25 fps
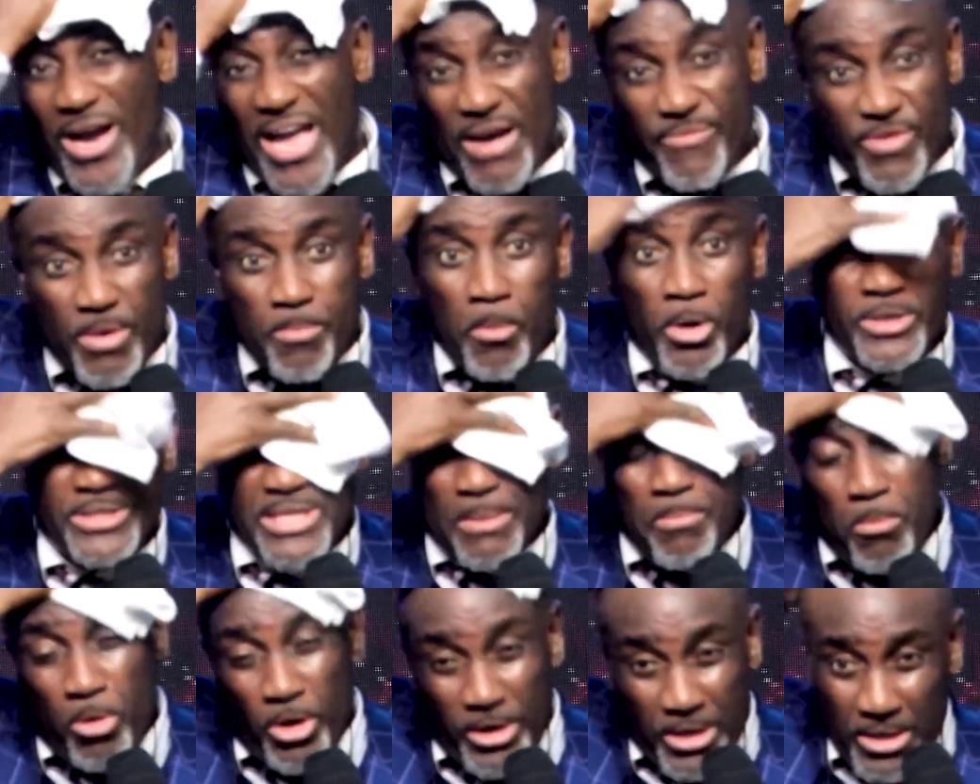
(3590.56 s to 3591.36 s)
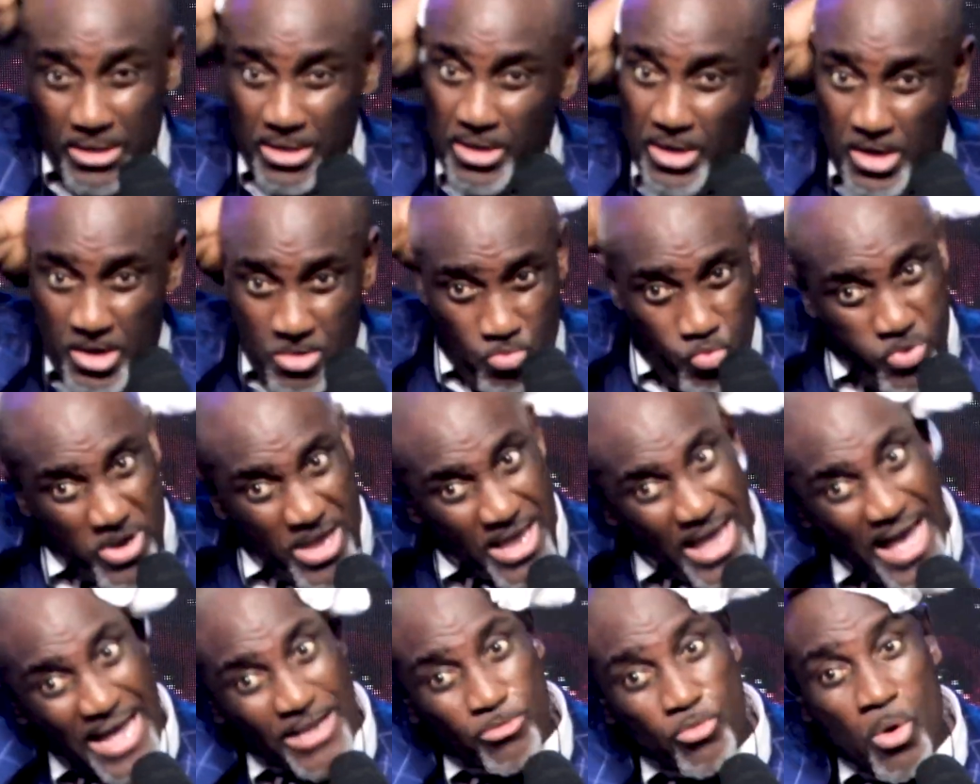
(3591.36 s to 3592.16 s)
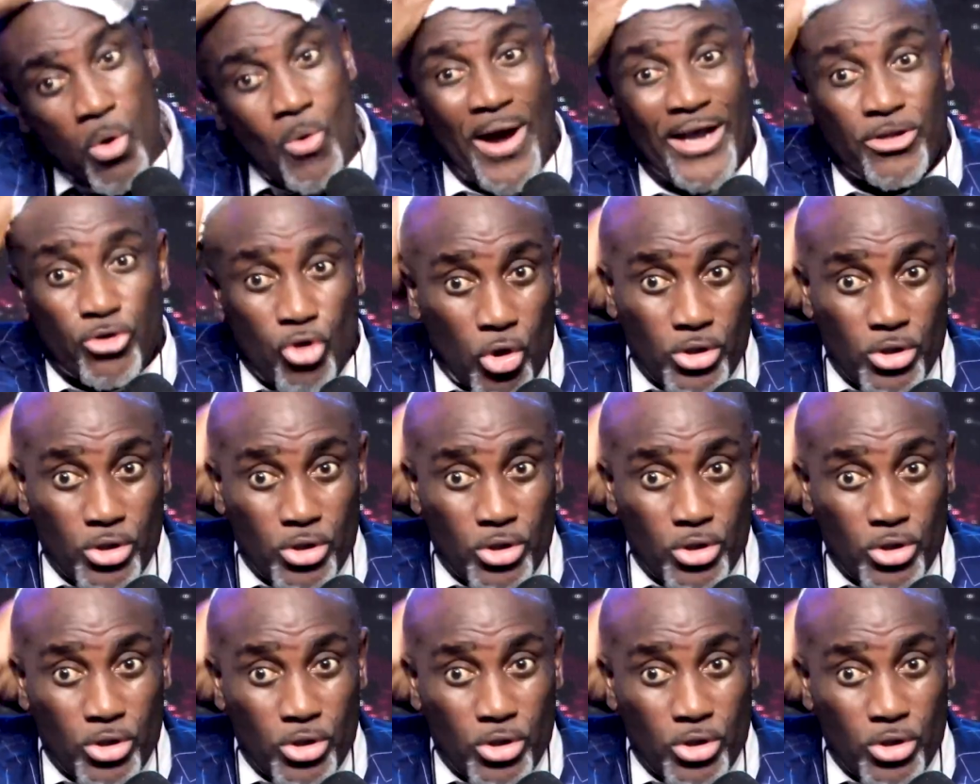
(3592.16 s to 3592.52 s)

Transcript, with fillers: will teach you, it will help you.